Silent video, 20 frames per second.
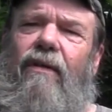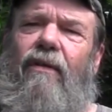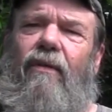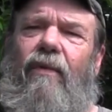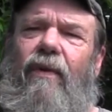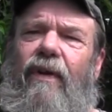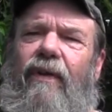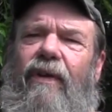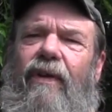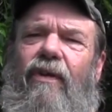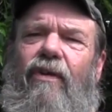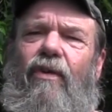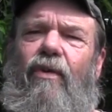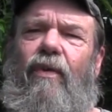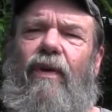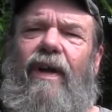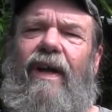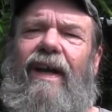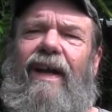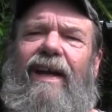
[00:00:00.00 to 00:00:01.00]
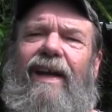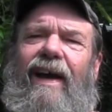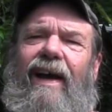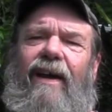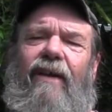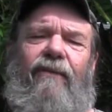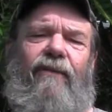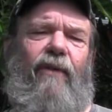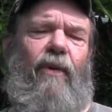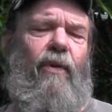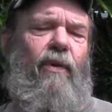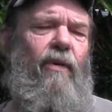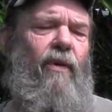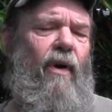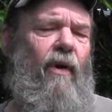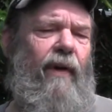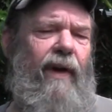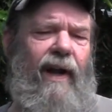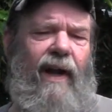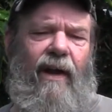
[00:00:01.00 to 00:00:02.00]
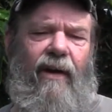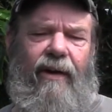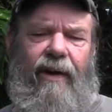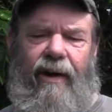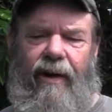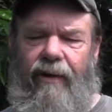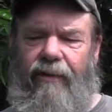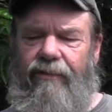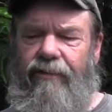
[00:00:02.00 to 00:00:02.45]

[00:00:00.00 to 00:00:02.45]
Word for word: to really do any kind of food growing out here.